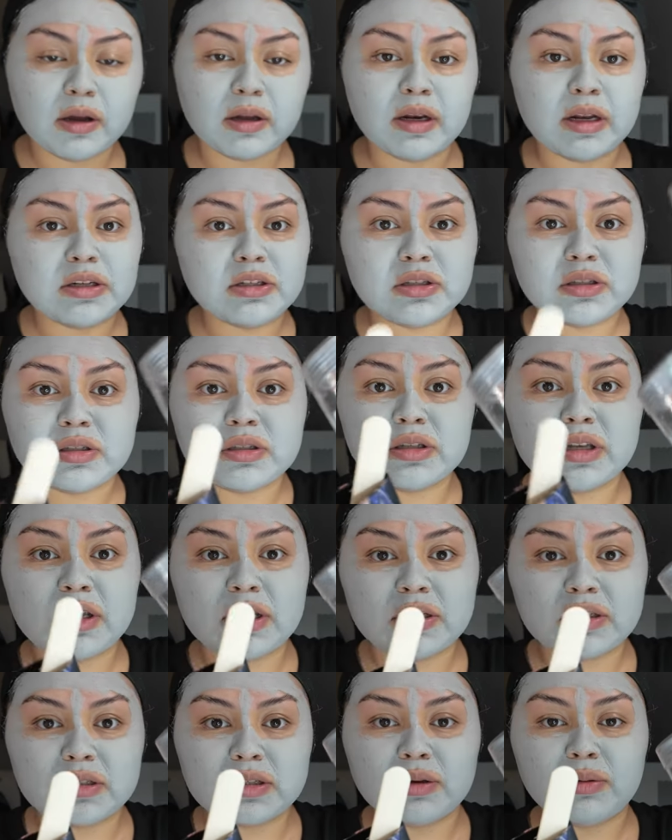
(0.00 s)
and I just
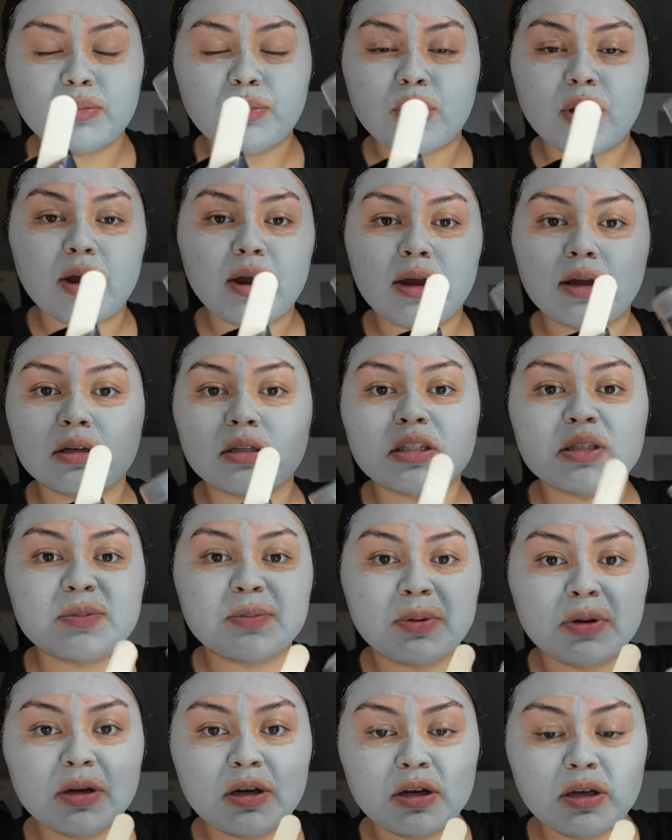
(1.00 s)
take some wax,
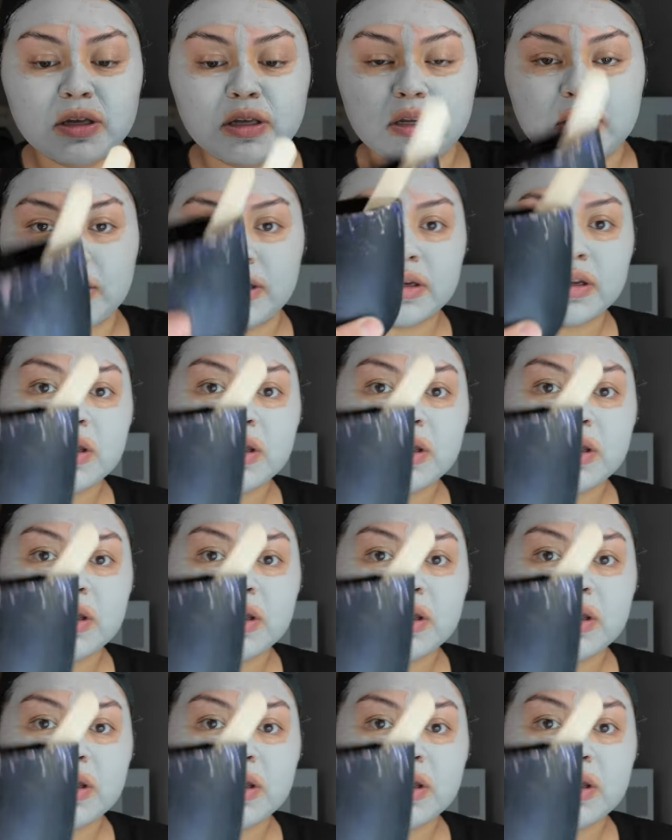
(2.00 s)
put it in